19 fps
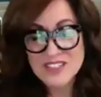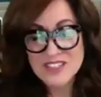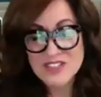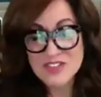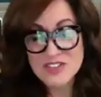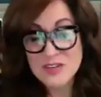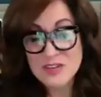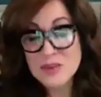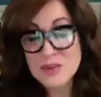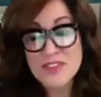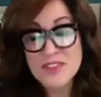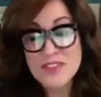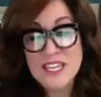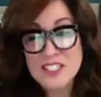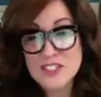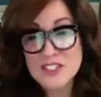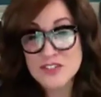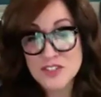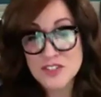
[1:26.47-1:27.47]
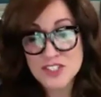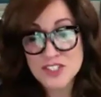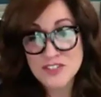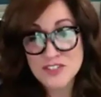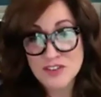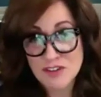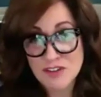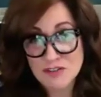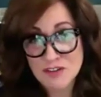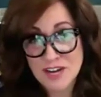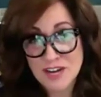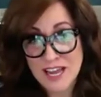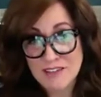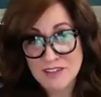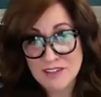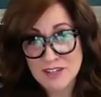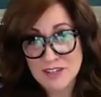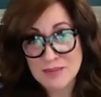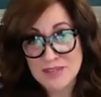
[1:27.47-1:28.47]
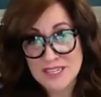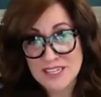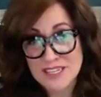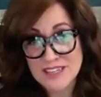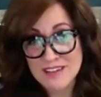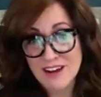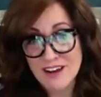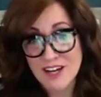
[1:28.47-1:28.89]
great. Well, thanks, first of all, for having me